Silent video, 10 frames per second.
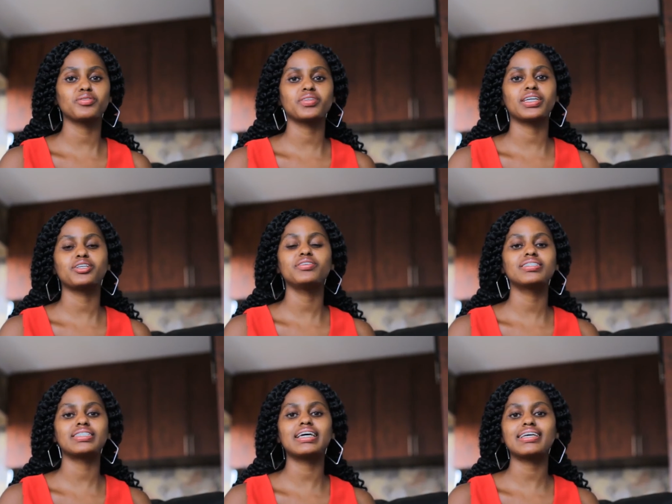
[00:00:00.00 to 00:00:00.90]
sure that you
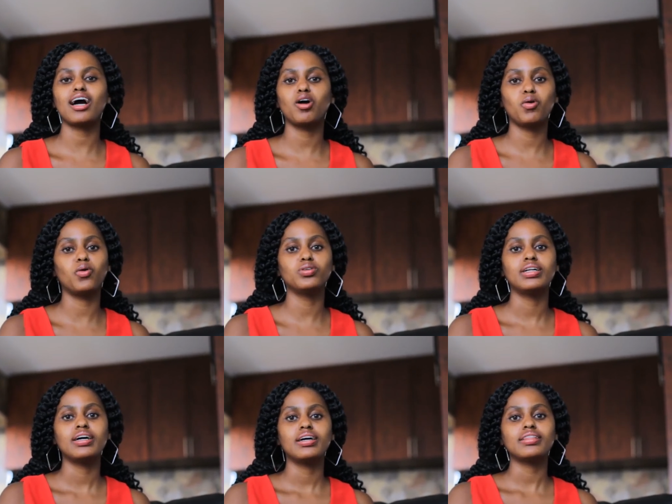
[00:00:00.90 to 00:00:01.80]
set a
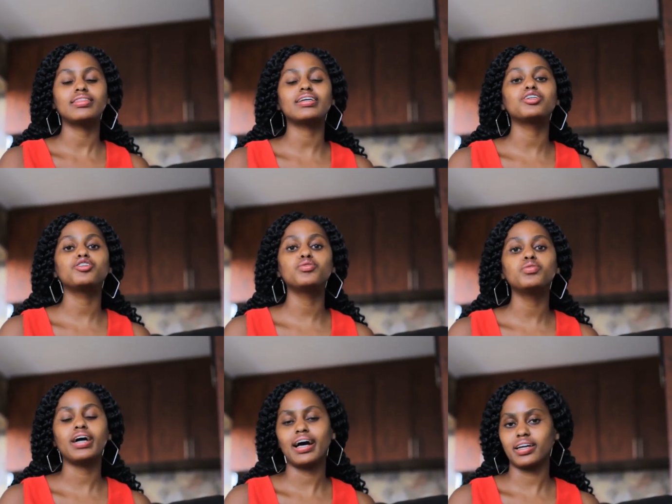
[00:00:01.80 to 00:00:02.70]
goal that
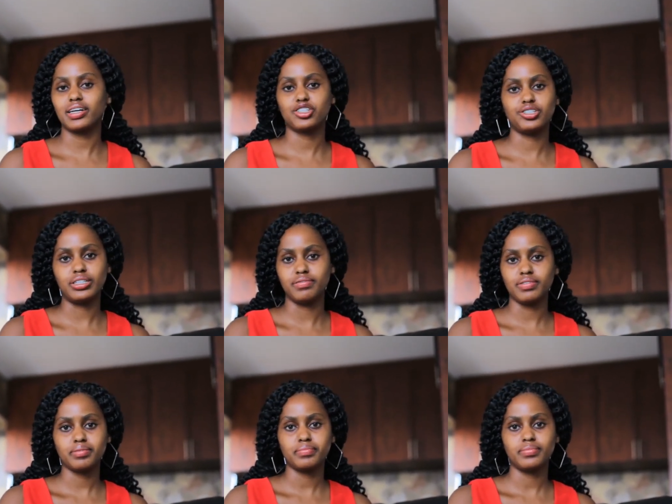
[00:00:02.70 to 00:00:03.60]
you can achieve.